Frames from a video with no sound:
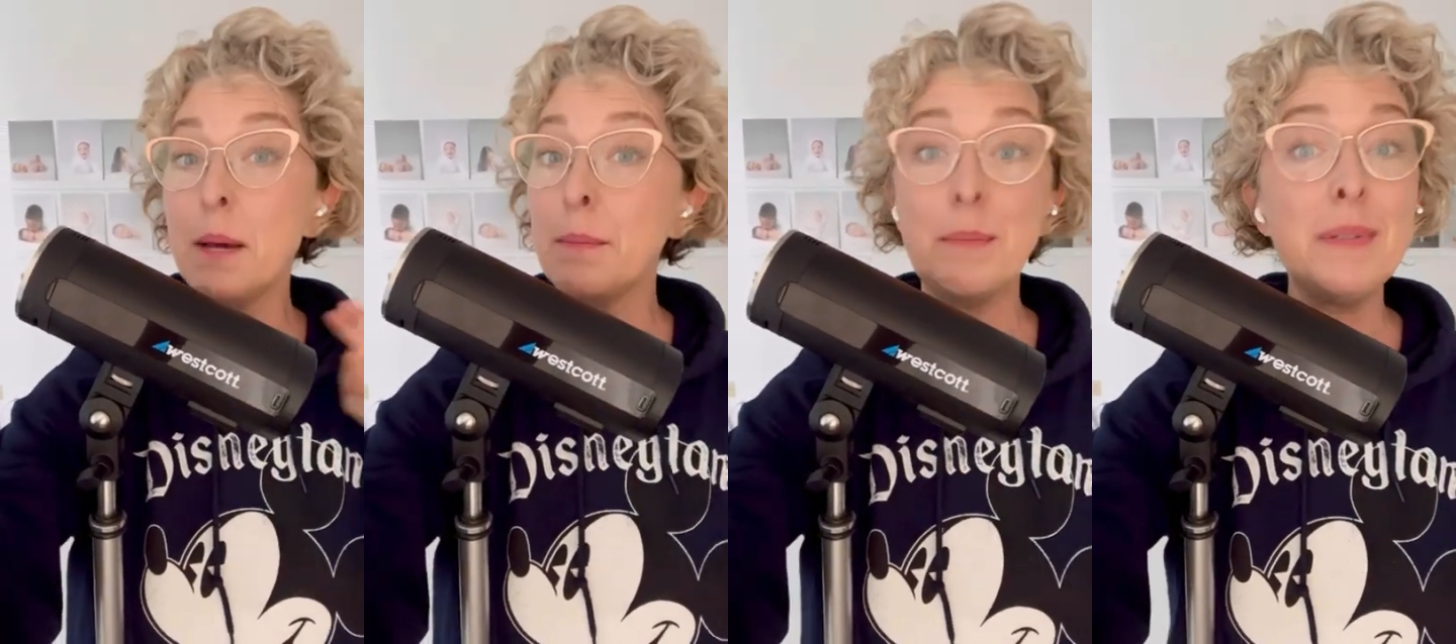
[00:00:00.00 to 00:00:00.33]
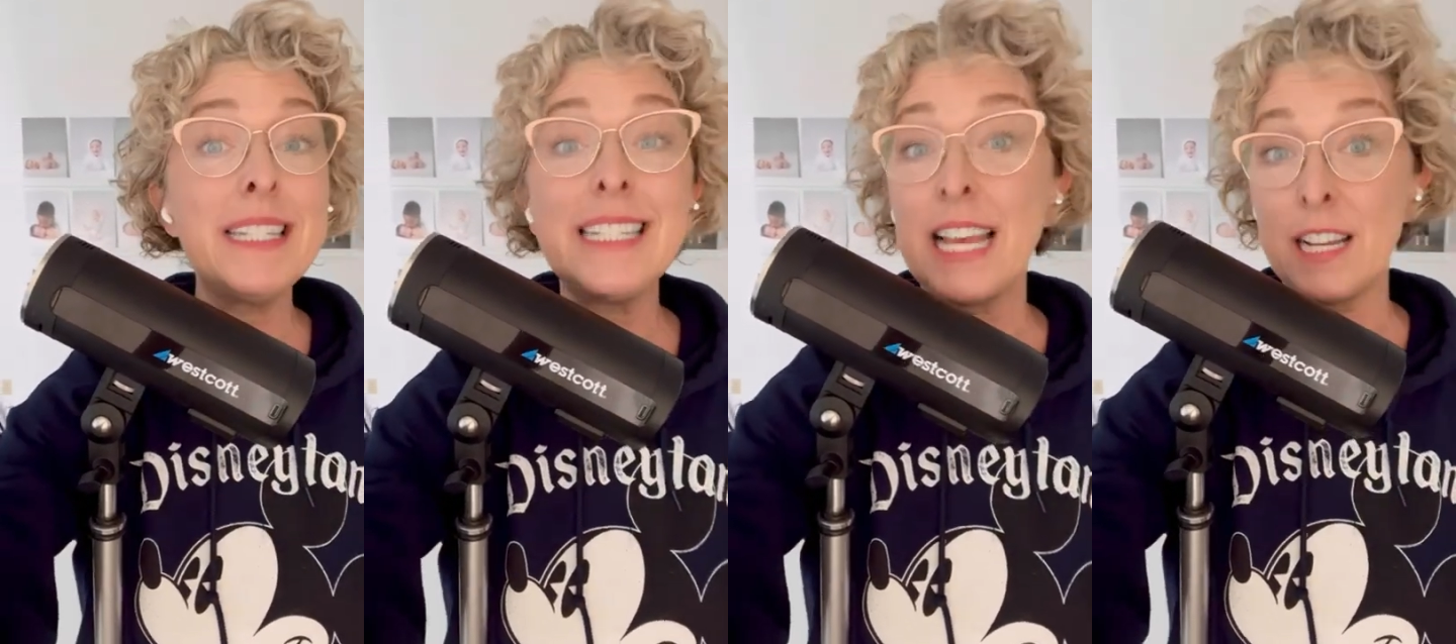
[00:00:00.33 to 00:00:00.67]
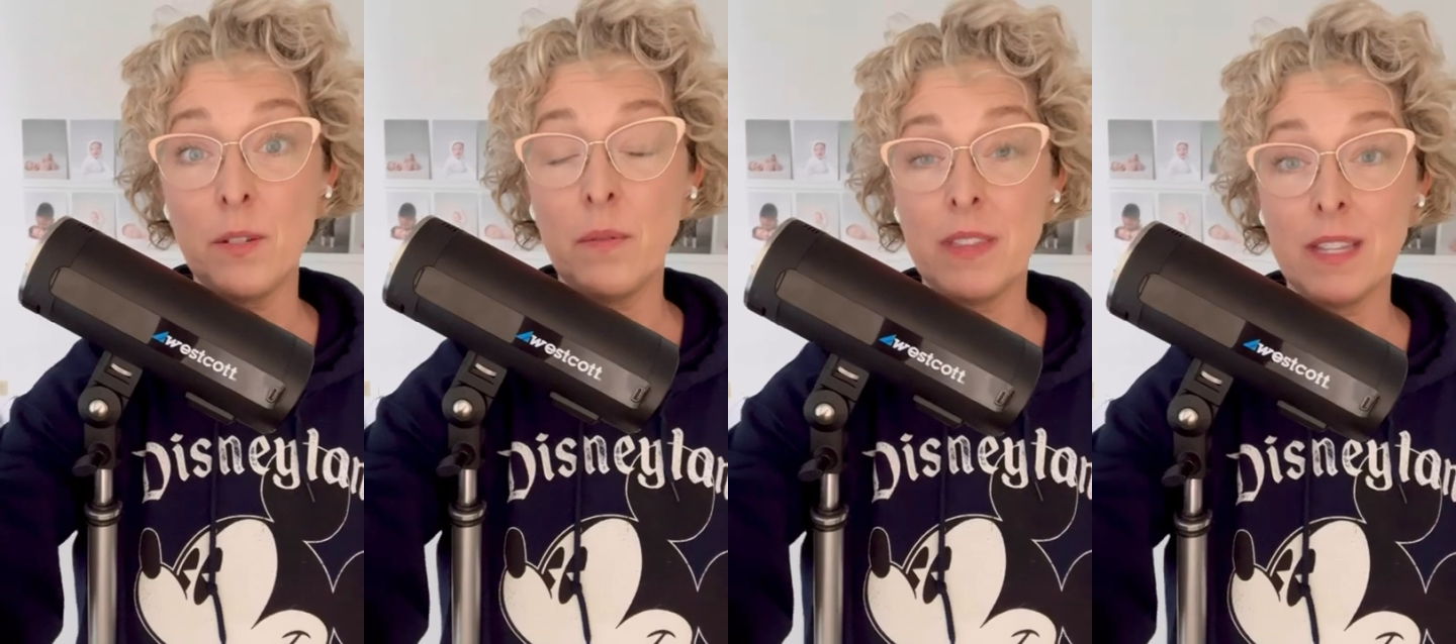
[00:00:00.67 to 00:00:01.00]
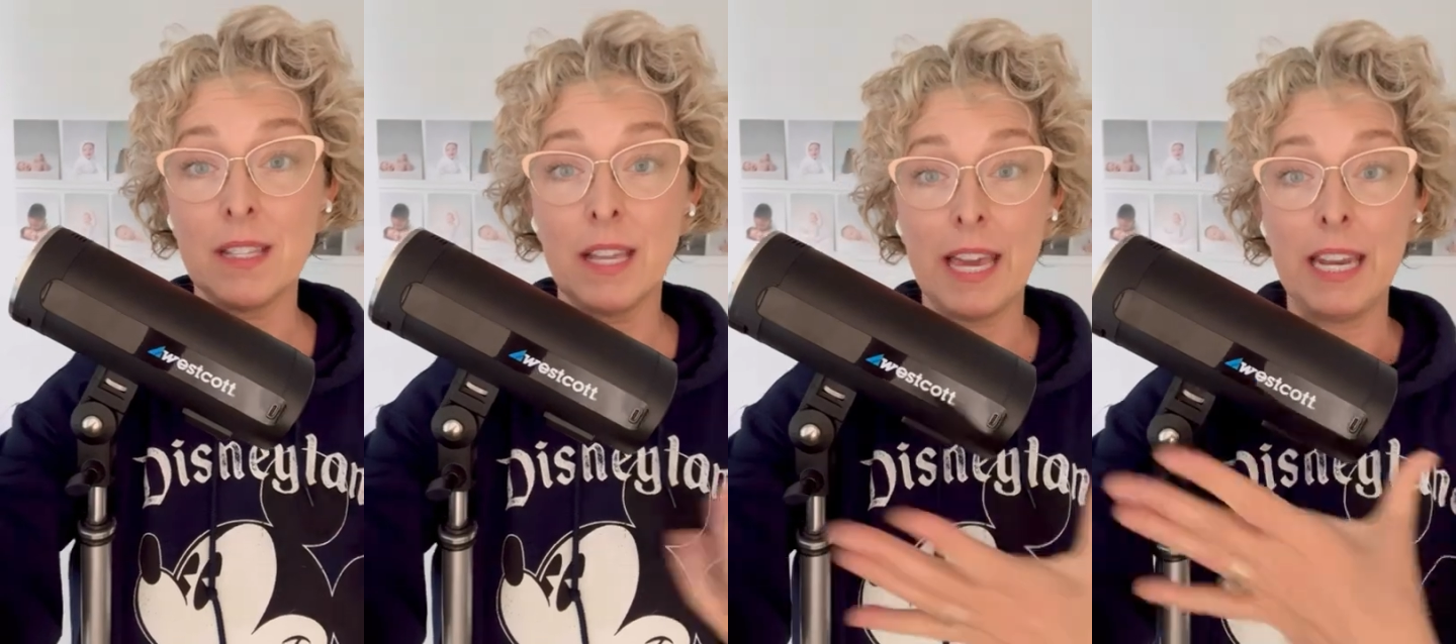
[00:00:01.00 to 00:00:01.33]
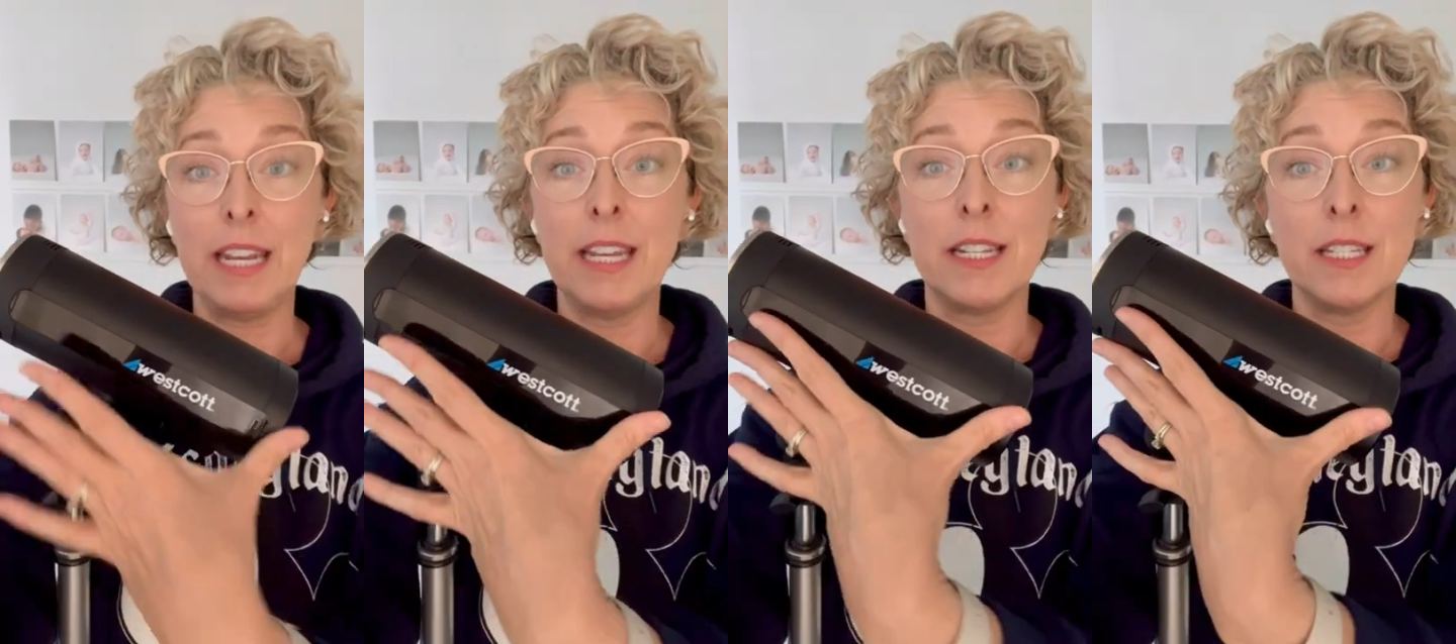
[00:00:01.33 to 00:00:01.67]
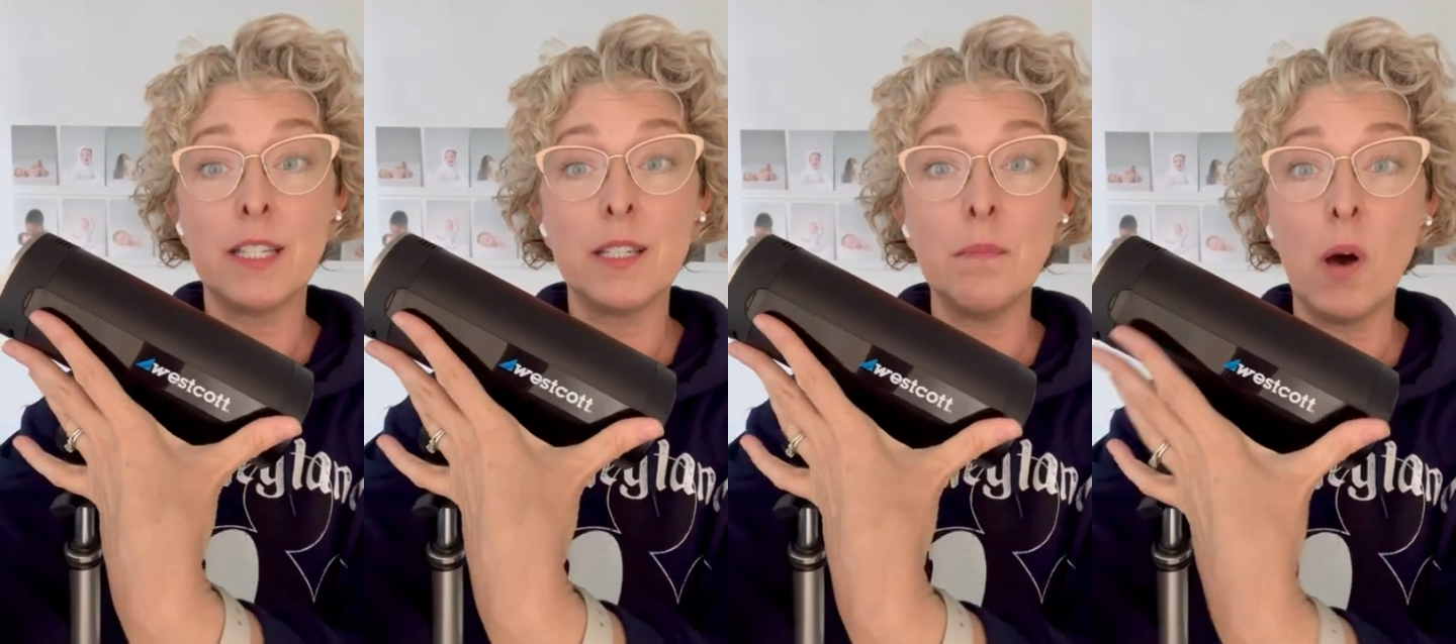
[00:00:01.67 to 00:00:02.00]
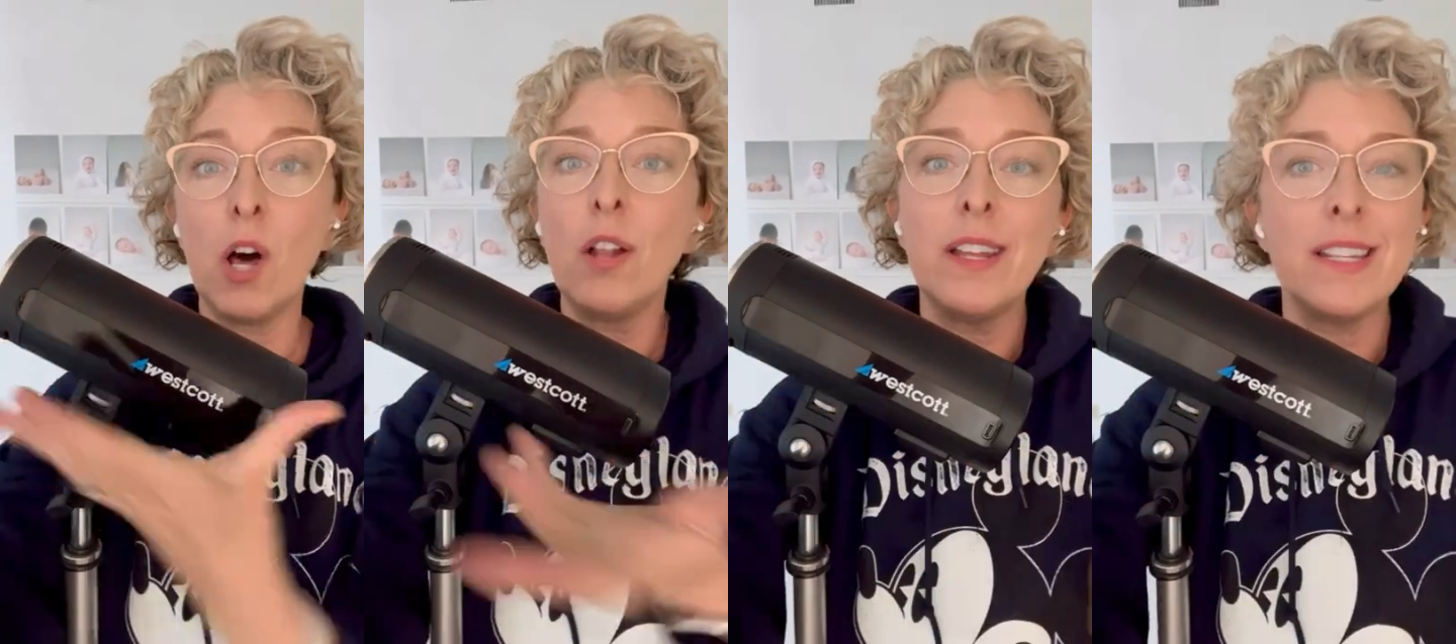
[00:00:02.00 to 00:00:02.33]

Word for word: I'm obsessed with this light. It's small,